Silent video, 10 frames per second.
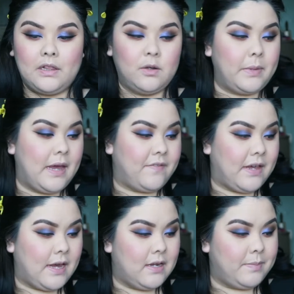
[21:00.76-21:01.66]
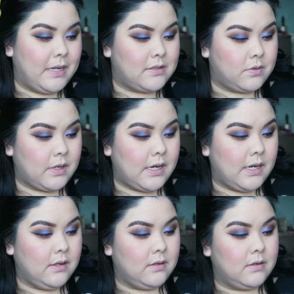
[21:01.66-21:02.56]
a little bit heavy-handed, but that's
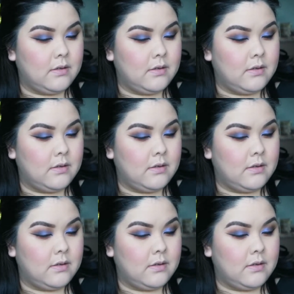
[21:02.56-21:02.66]
okay.